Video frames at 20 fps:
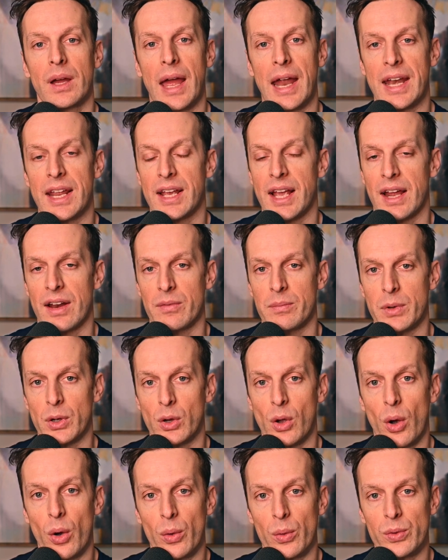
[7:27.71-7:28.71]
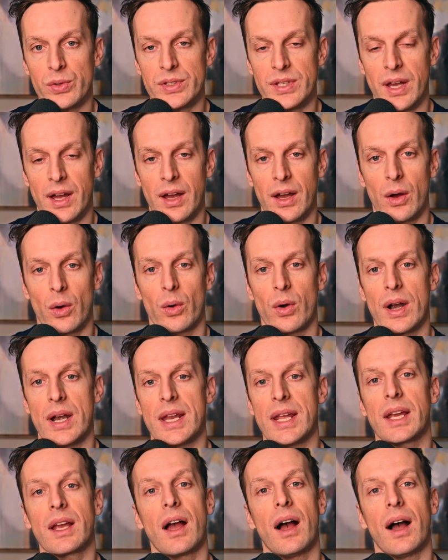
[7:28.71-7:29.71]
any kind of mucosa or
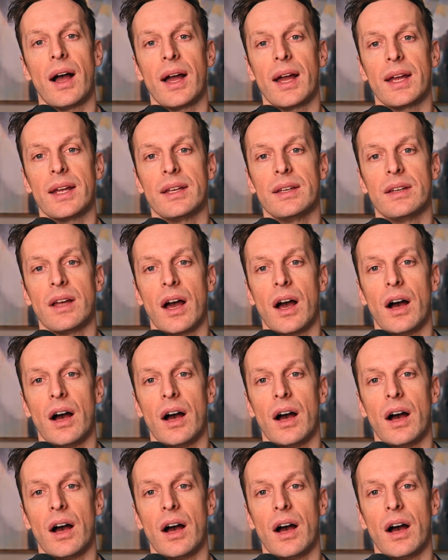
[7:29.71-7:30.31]
any kind